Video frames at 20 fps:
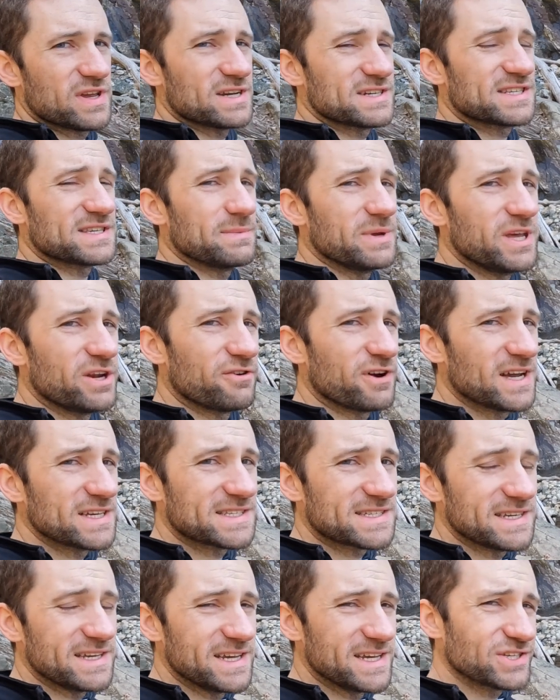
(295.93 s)
There's some
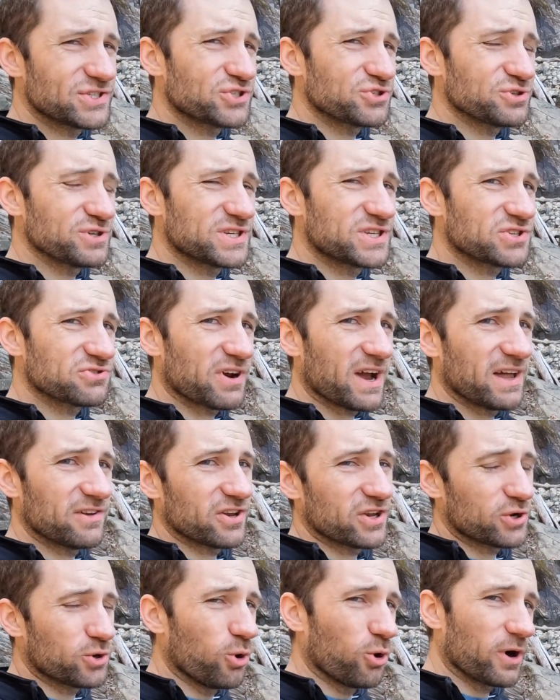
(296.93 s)
interesting history
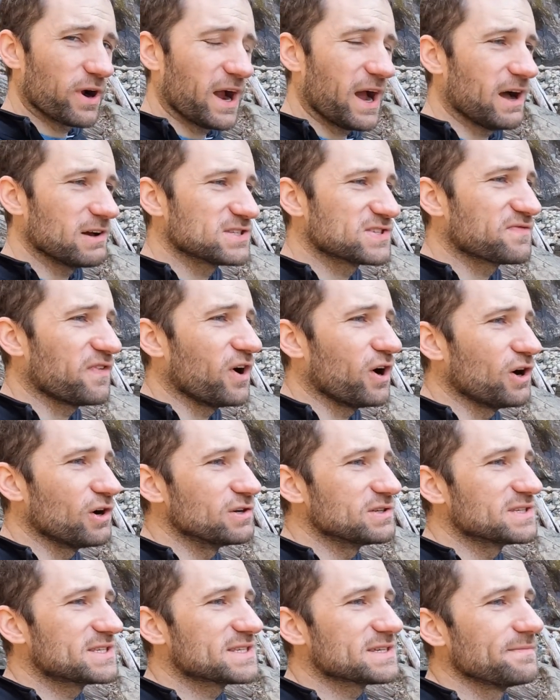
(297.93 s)
surrounding Courthouse
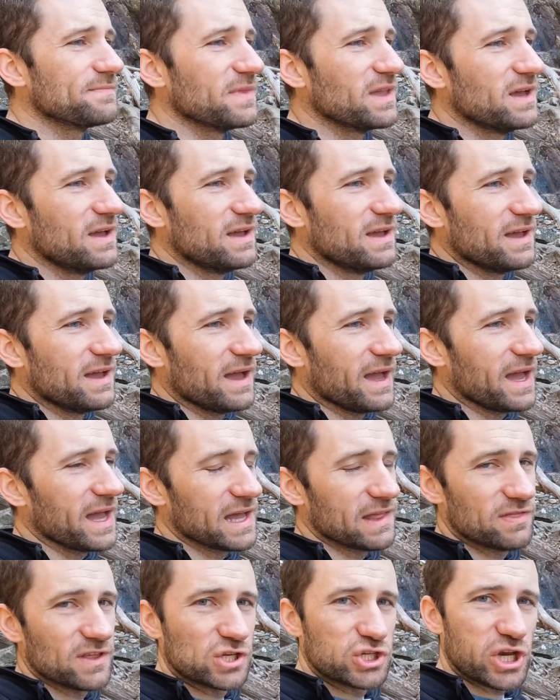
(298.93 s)
Falls.
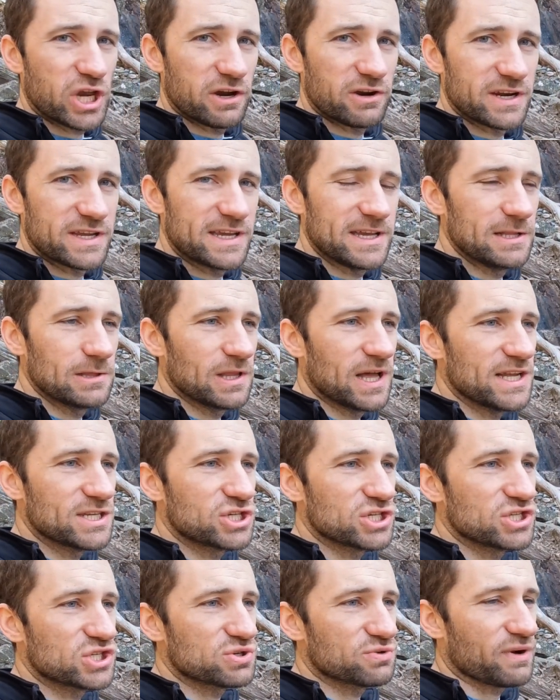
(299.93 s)
and the Cherokee
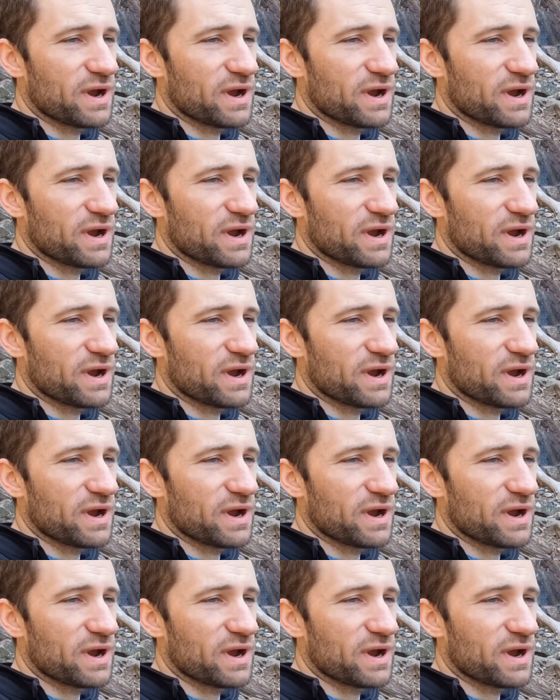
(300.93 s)
legends